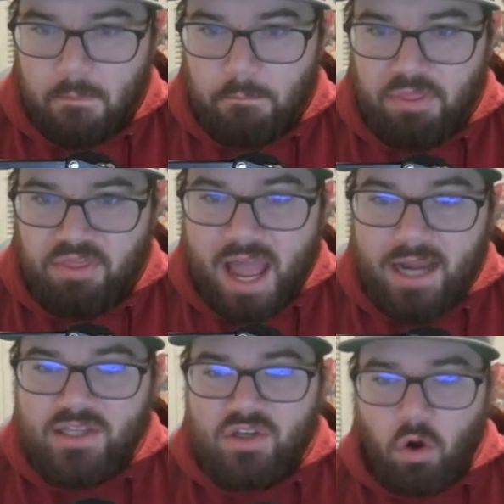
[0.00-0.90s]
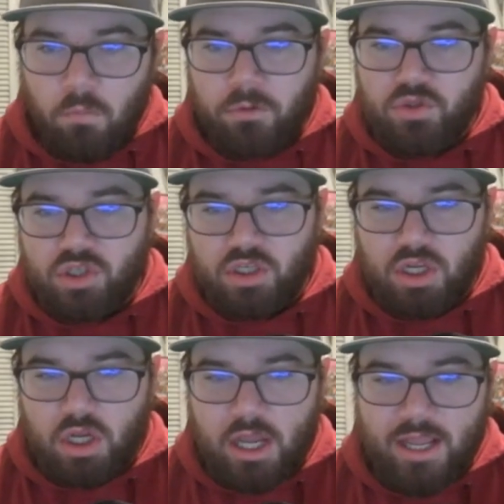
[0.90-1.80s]
But that is almost
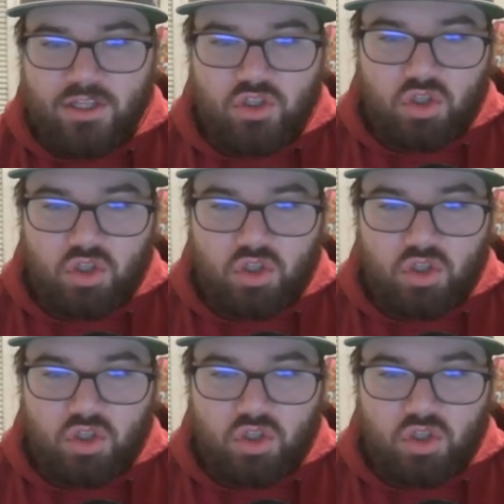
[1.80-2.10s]
a